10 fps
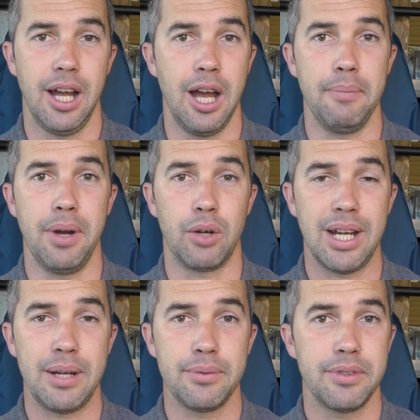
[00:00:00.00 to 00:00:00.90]

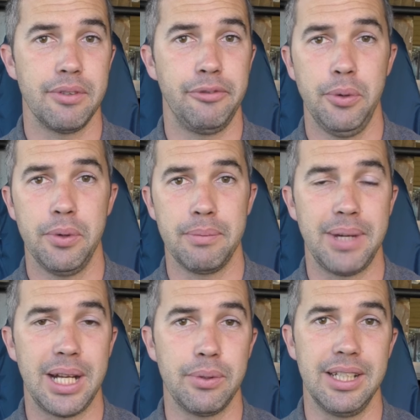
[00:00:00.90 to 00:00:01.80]
around, forward and
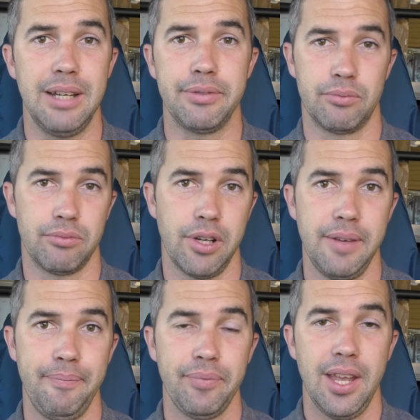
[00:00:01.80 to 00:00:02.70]
backward, left and
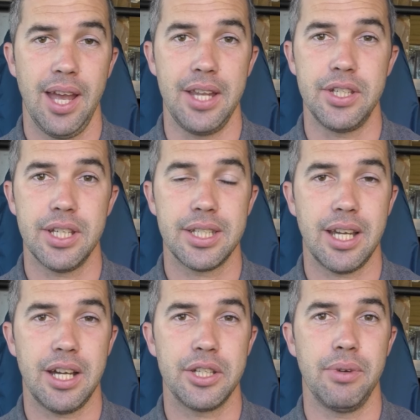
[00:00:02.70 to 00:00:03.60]
right, and just
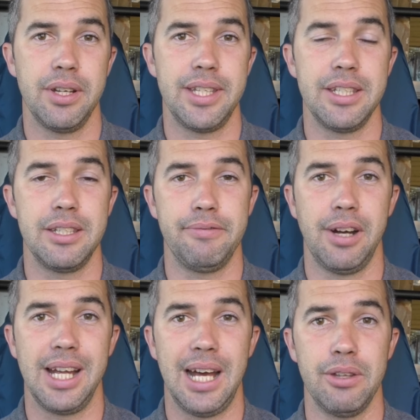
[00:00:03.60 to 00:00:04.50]
start to
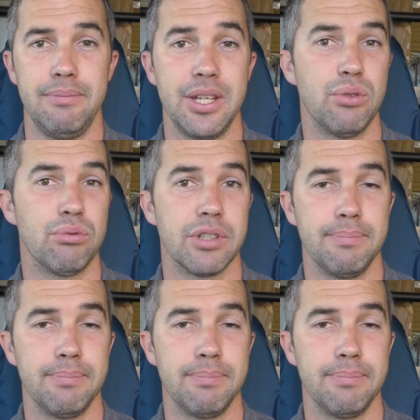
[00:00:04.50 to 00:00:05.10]
identify how the metal